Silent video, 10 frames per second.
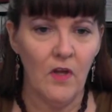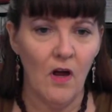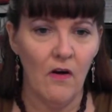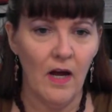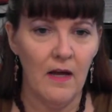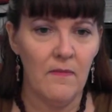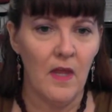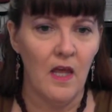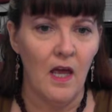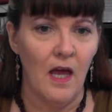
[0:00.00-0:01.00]
All right,
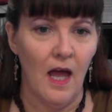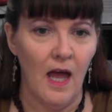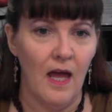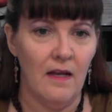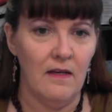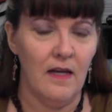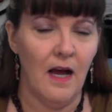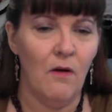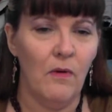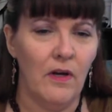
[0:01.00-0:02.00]
and
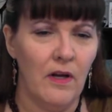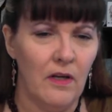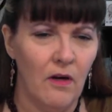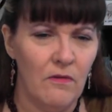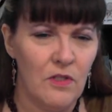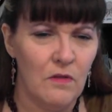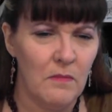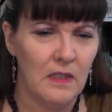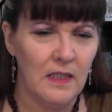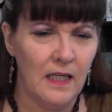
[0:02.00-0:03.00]
now we're going to go to
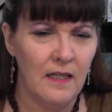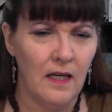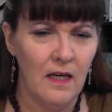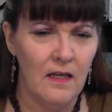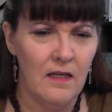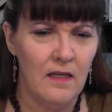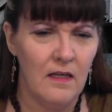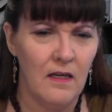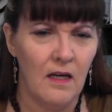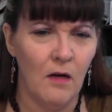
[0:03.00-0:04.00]
Melinda,
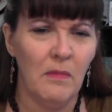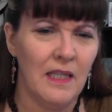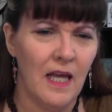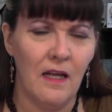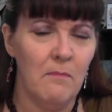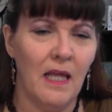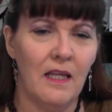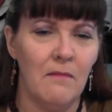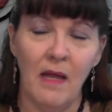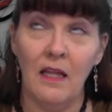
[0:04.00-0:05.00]

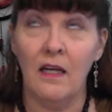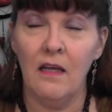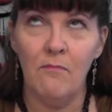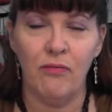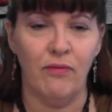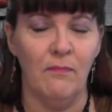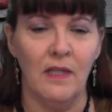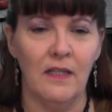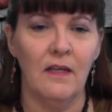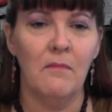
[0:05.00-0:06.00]
Melanie.
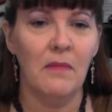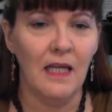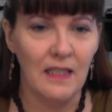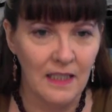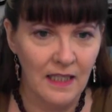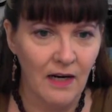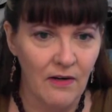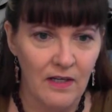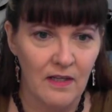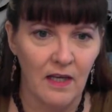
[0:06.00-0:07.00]
Melanie. I
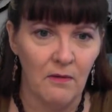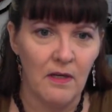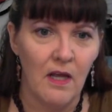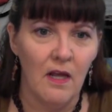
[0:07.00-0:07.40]
already did the other one.